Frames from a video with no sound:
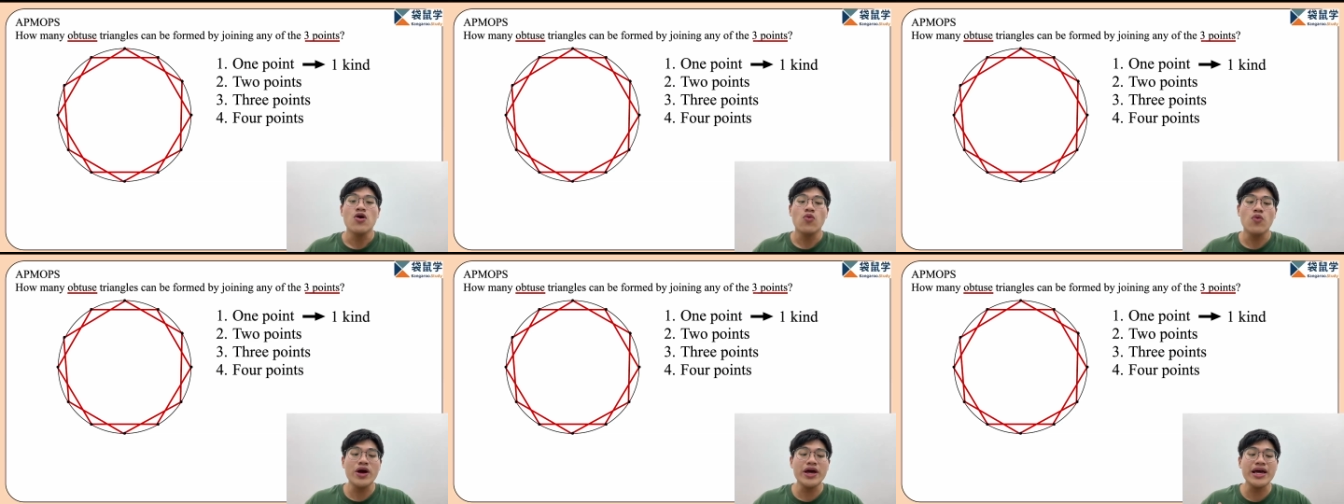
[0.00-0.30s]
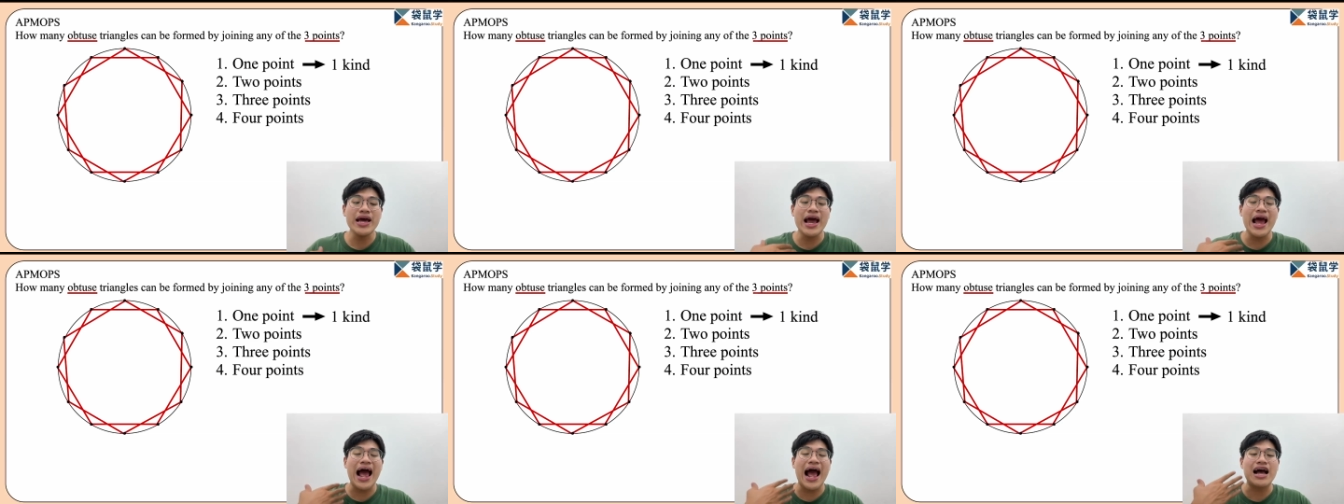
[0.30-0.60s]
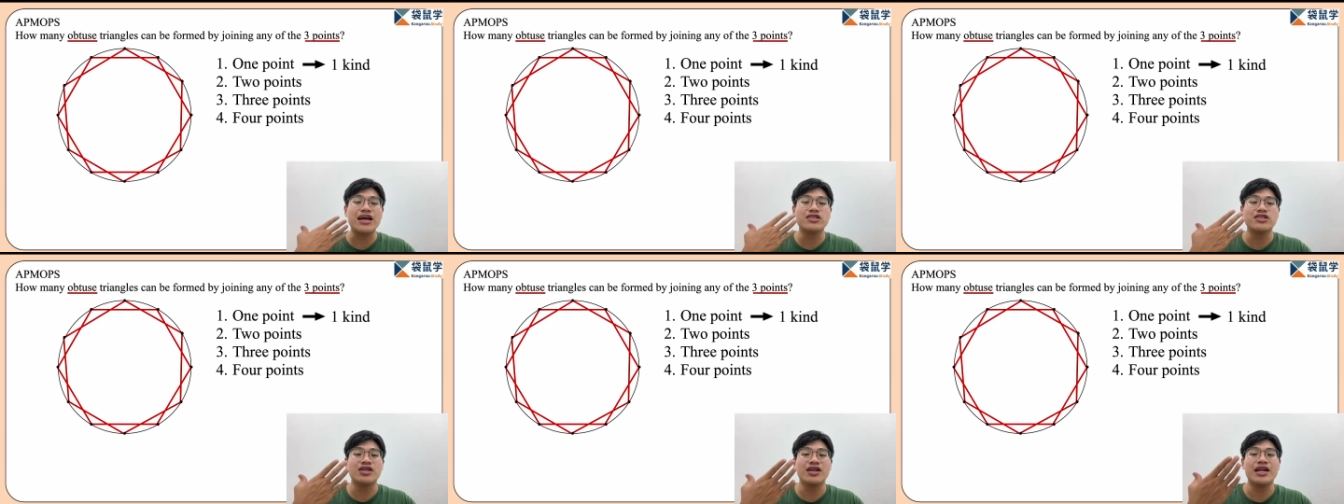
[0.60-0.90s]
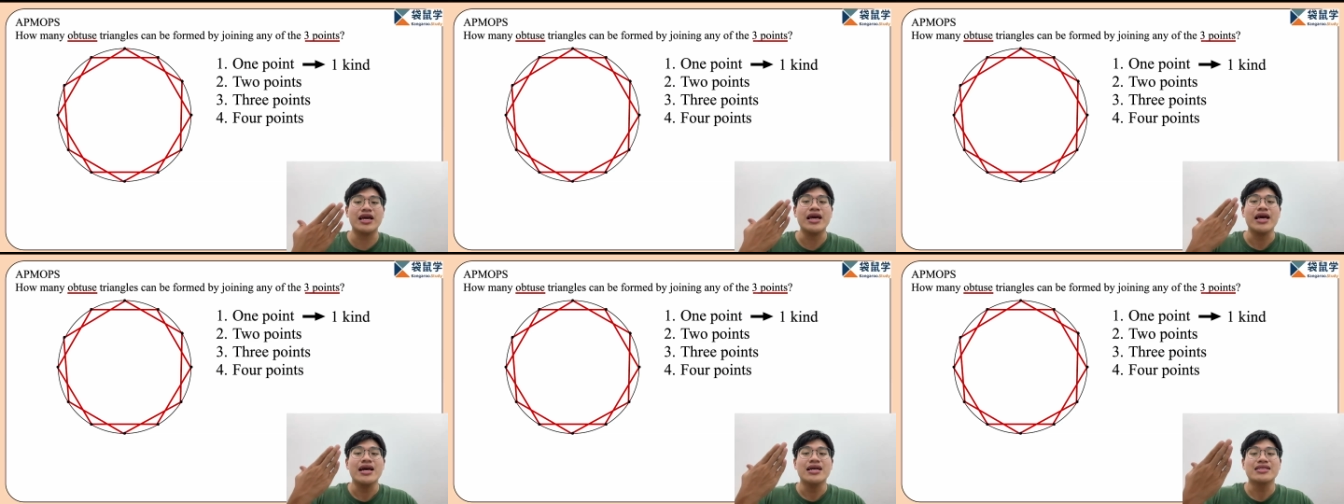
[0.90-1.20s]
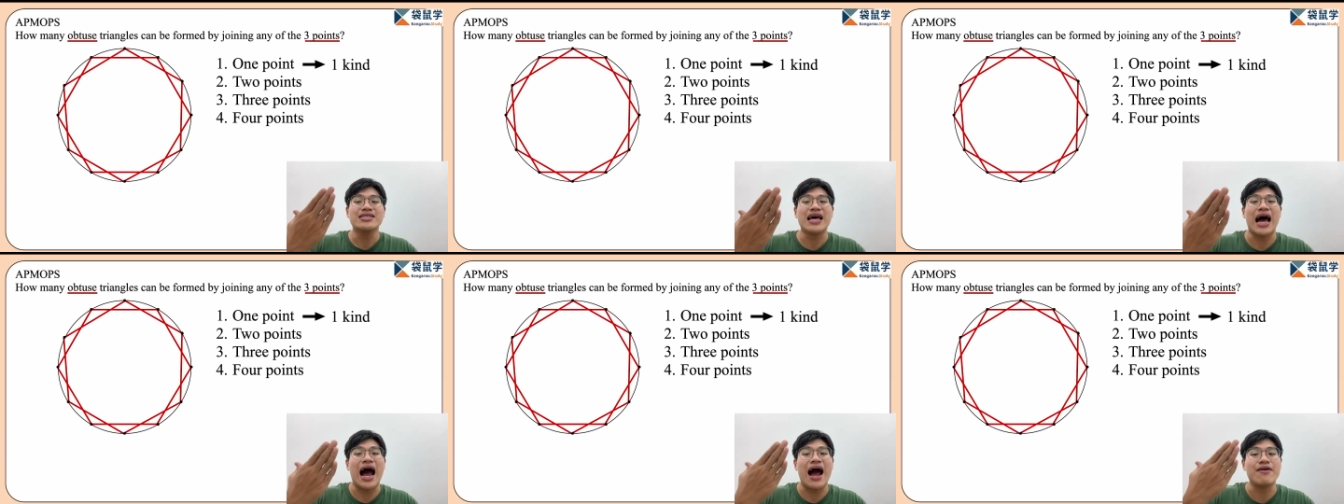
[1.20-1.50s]
we can actually
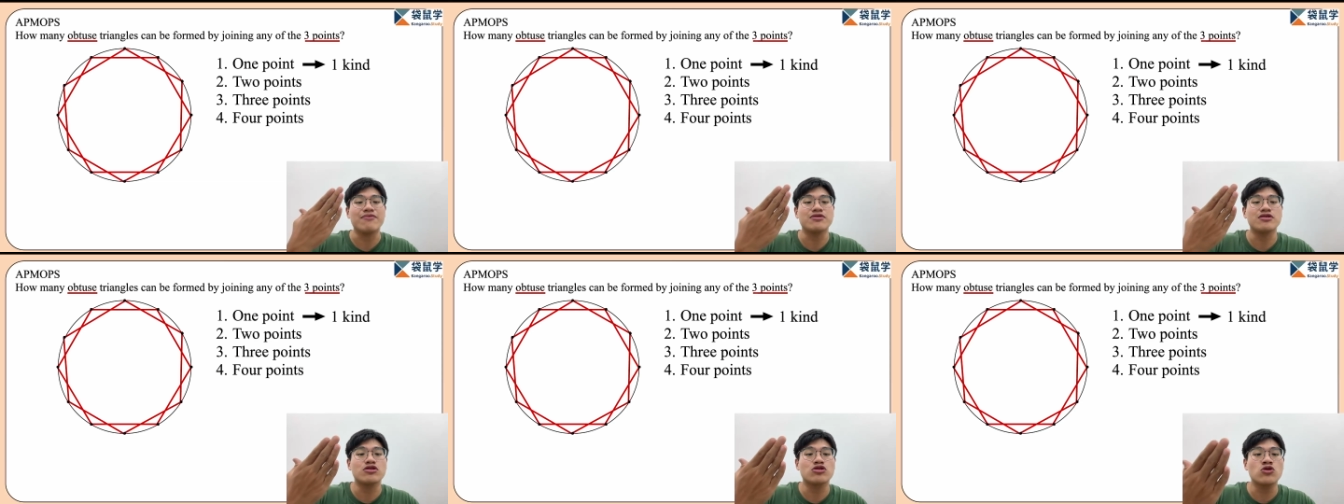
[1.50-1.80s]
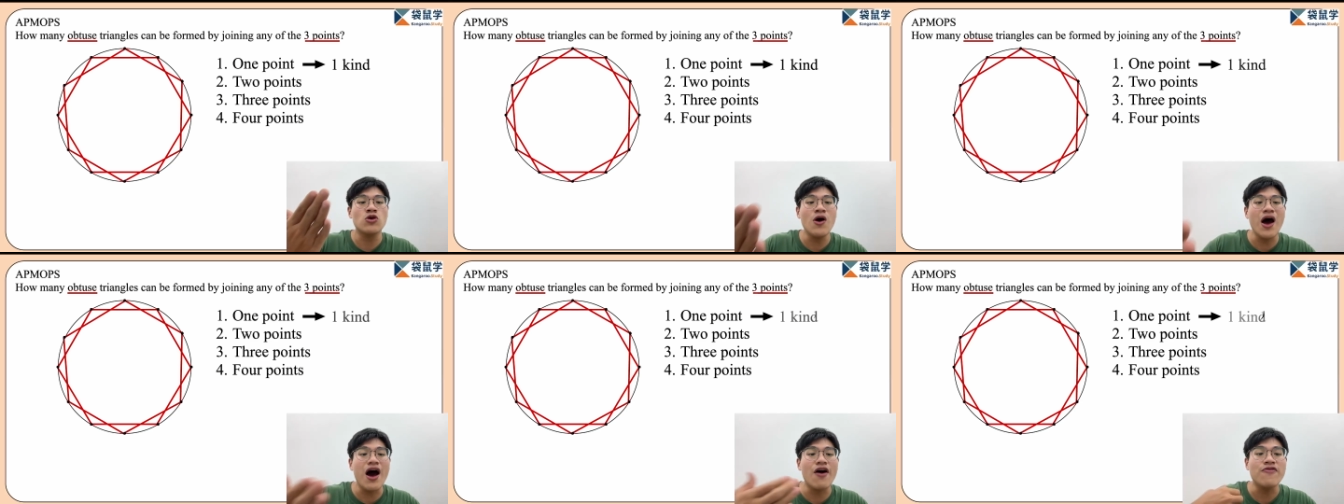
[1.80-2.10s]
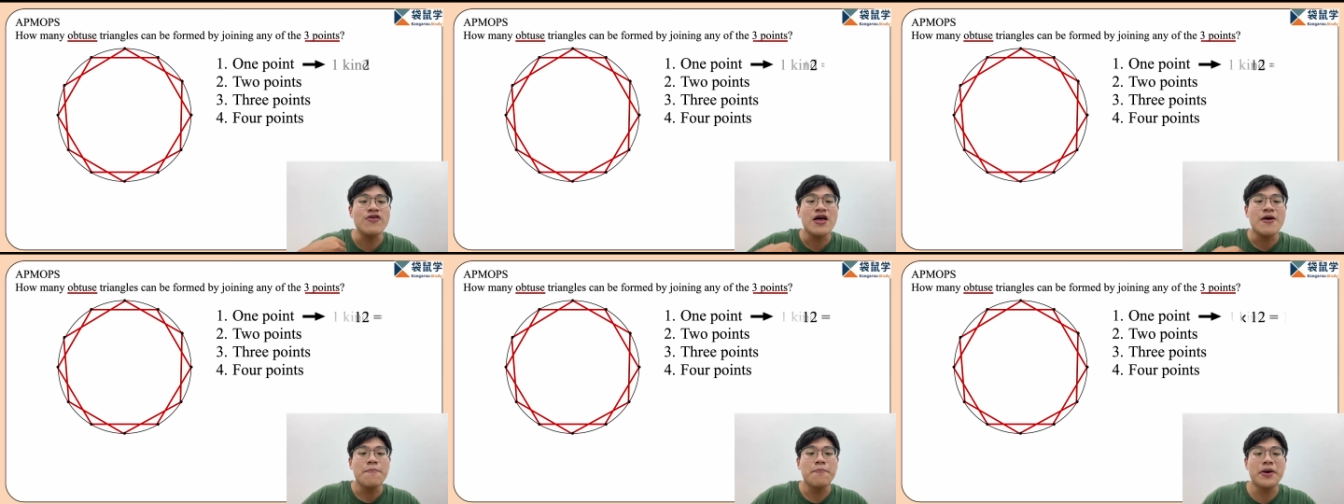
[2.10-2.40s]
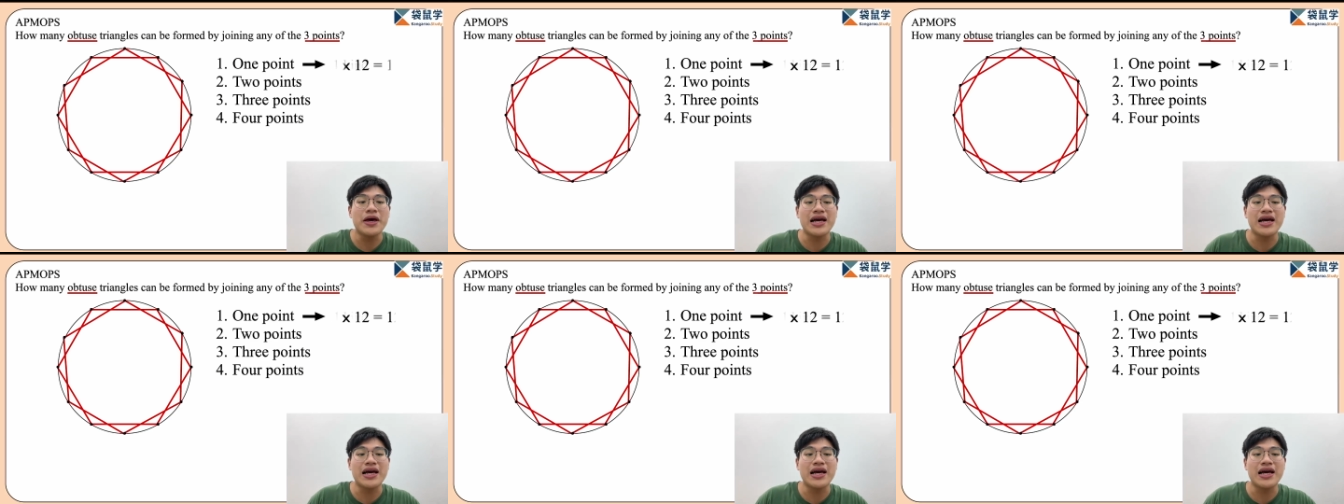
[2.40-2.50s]
times 12,